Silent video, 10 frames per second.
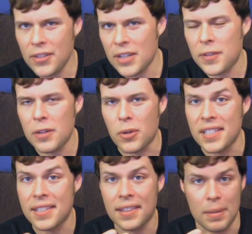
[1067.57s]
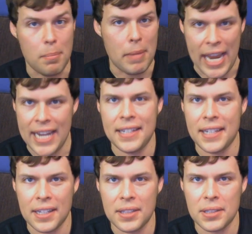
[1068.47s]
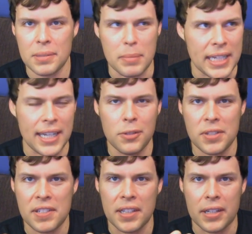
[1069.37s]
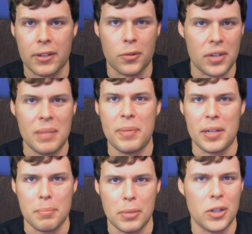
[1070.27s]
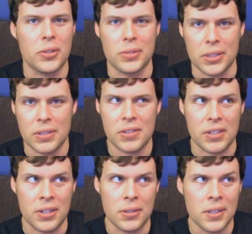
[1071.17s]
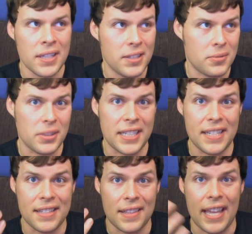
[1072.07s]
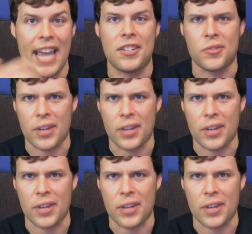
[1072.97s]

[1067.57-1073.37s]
even if he wasn't the main killer, Miguel was still a creep and a murderer, so this really isn't that